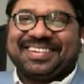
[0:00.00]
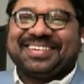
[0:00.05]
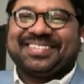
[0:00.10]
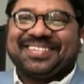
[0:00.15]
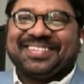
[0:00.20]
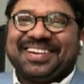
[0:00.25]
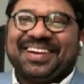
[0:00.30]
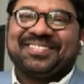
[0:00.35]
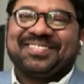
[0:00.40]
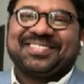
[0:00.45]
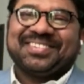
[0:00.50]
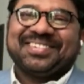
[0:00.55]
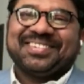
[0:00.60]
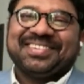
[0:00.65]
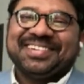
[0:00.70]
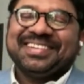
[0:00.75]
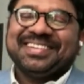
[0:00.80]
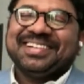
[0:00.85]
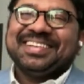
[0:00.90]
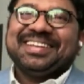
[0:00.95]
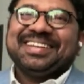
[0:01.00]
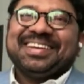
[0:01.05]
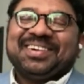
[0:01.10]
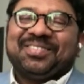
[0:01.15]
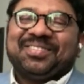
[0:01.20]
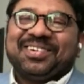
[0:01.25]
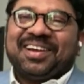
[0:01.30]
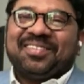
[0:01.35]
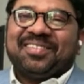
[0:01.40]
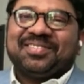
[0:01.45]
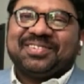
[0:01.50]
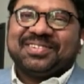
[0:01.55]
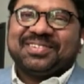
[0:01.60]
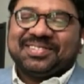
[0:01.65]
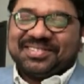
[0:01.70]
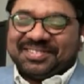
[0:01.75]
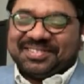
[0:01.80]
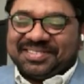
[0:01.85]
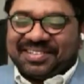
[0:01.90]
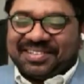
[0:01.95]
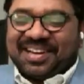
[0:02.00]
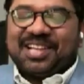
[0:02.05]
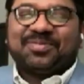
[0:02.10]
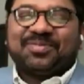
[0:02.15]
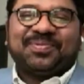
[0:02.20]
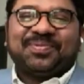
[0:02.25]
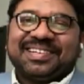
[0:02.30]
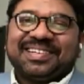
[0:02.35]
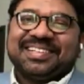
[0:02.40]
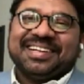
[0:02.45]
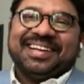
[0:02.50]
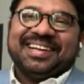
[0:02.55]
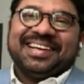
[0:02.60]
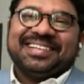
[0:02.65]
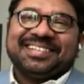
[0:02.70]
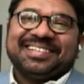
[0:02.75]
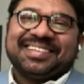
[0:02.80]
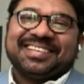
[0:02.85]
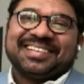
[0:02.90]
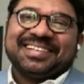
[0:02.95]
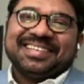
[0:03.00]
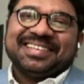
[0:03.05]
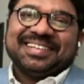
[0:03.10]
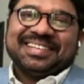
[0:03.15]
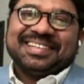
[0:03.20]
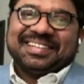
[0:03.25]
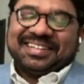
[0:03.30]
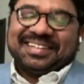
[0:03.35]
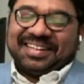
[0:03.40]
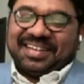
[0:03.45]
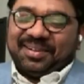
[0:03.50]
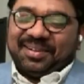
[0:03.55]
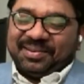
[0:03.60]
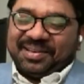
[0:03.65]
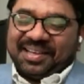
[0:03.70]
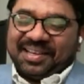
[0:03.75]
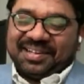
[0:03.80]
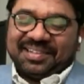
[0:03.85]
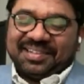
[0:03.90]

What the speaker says: we have to respect the nature. I mean, like,